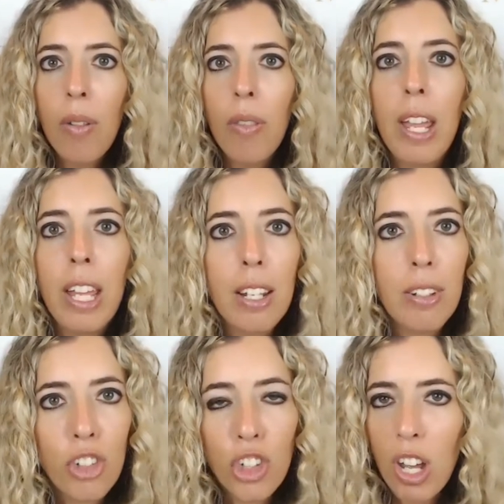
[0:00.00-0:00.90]
they
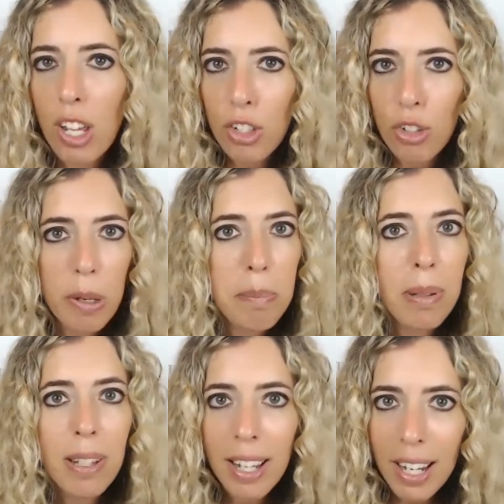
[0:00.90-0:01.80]
can just
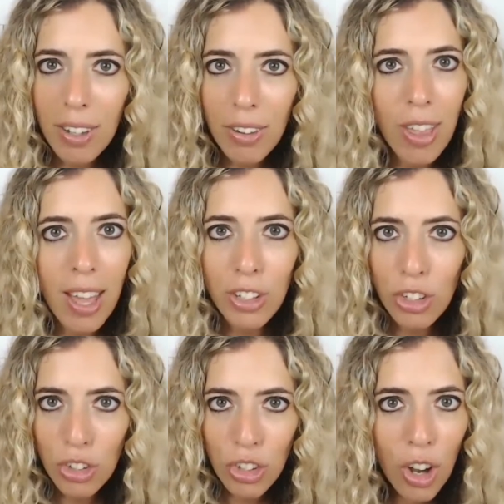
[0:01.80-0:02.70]
replay that
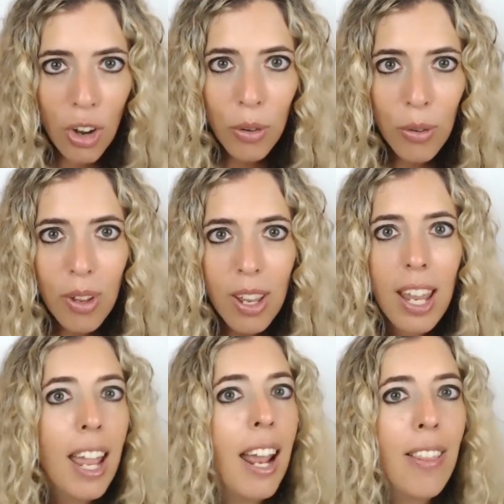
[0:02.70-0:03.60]
show
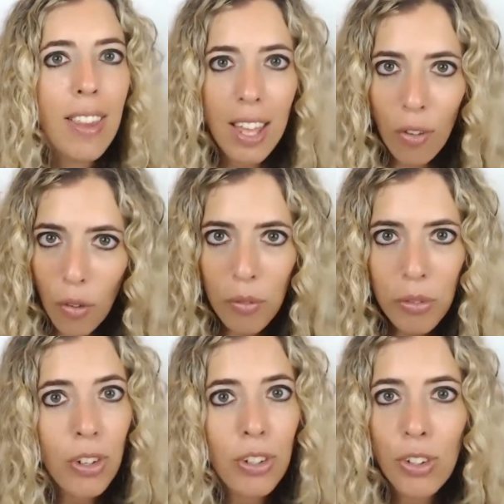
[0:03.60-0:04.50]
and then all of a
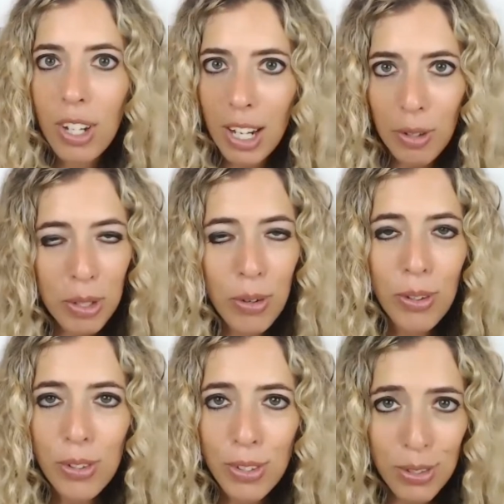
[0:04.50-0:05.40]
sudden you're getting
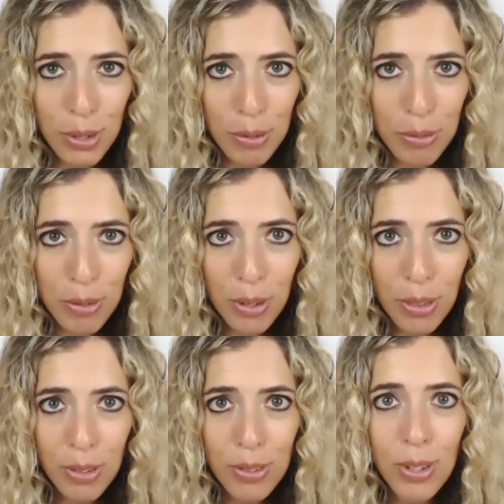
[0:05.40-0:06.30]
reorders and so forth.
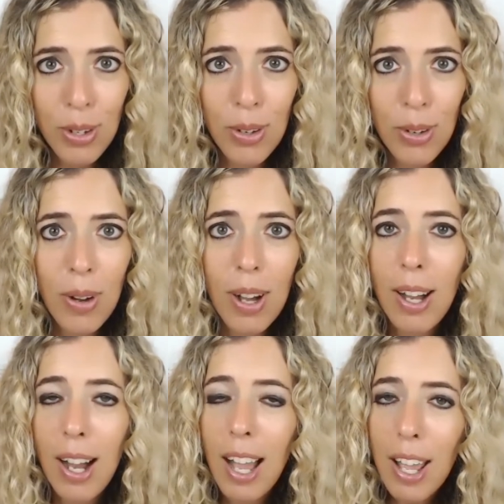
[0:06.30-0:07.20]
So
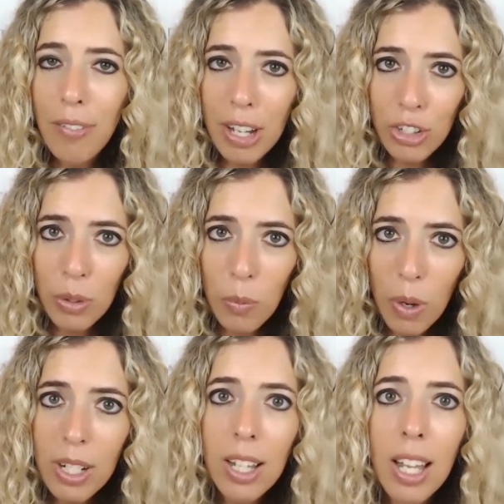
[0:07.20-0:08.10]
I have actually
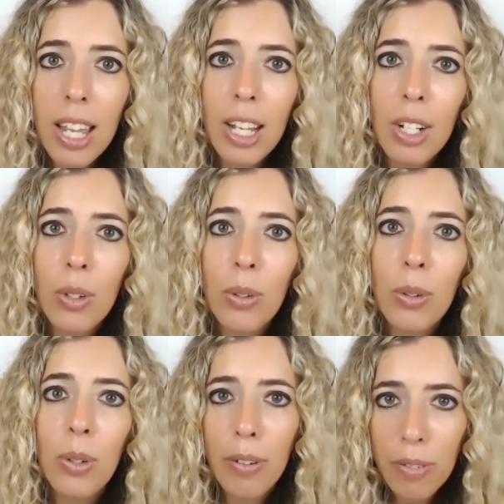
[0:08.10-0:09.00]
one client
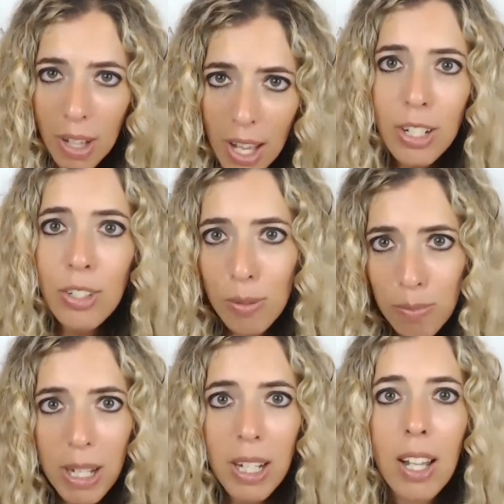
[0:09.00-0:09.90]
who, I have clients,
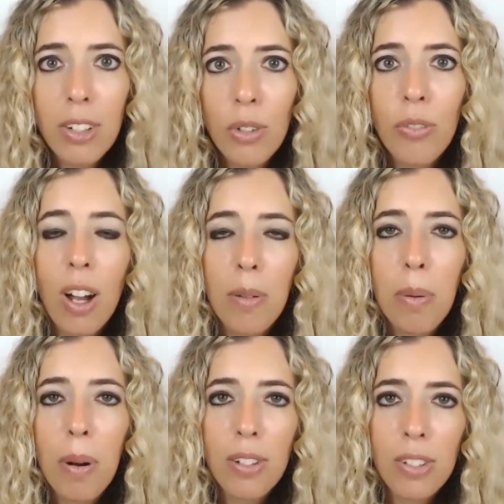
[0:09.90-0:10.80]
many clients who've gotten
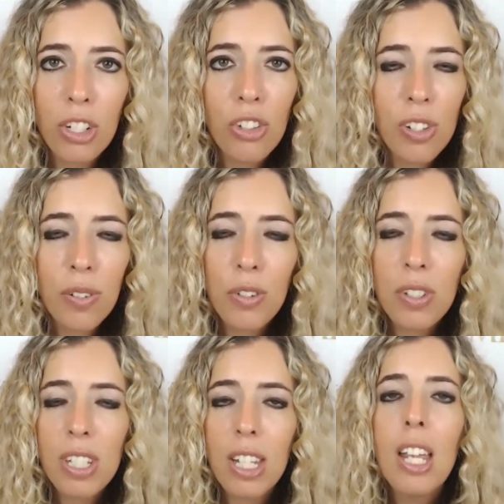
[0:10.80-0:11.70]
products in HSN and QVC.